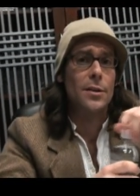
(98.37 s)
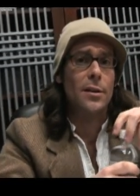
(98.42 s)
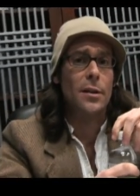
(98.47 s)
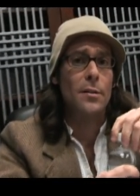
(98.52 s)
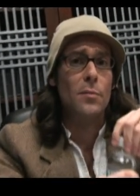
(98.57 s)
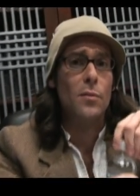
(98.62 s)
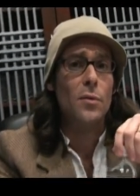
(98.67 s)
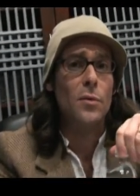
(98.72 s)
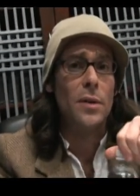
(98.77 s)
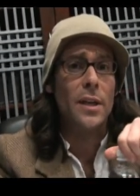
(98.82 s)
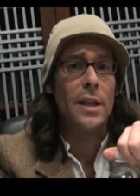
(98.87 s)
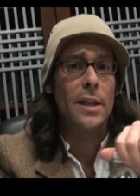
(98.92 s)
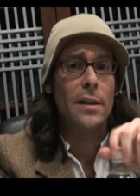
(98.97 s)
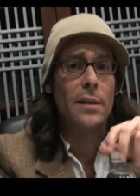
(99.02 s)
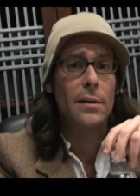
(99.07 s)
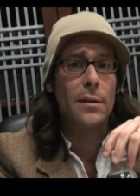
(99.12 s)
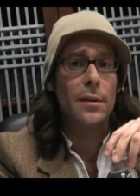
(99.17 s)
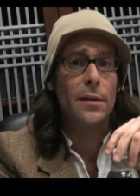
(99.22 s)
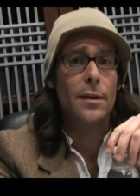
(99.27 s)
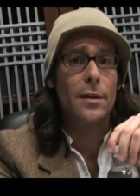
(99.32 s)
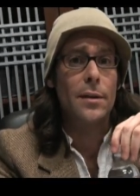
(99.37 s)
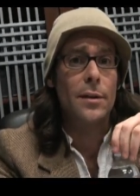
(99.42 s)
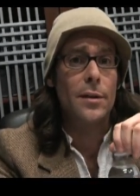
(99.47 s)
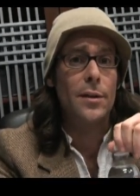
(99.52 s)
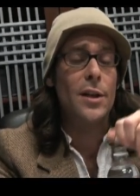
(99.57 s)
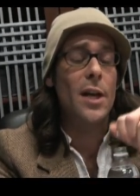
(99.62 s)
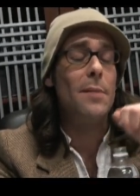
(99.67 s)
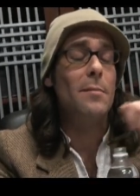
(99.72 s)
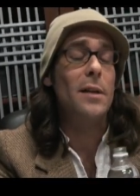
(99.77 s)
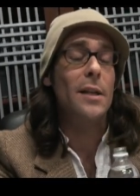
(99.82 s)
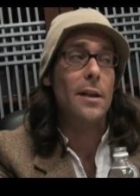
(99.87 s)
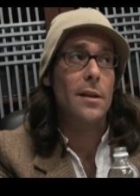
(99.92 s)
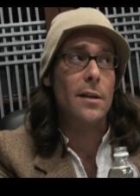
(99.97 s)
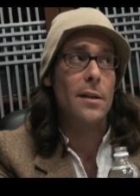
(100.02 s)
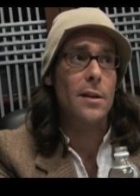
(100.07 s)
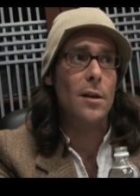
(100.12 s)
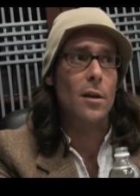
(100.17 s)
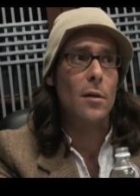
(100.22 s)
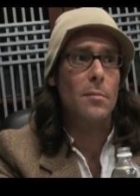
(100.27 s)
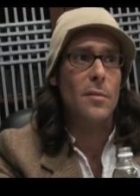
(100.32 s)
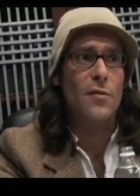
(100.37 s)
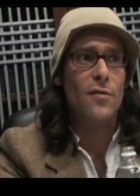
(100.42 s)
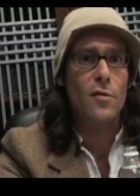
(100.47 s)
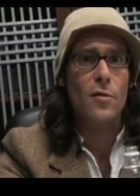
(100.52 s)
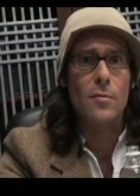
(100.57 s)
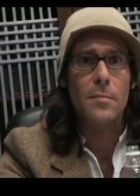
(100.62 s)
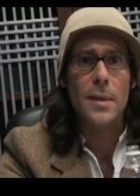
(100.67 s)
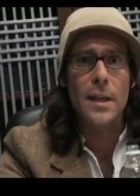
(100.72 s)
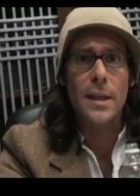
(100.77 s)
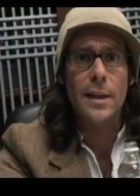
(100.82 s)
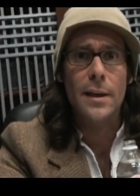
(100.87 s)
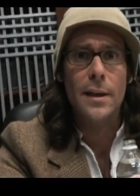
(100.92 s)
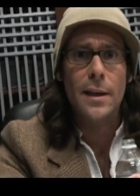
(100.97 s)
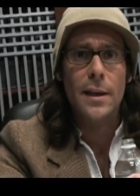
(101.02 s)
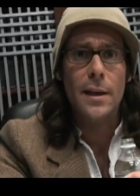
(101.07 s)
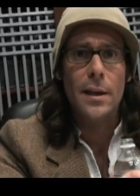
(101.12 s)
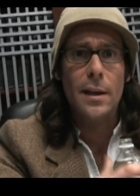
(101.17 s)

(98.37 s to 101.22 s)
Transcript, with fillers: during the morning. Jamie did the slot before me.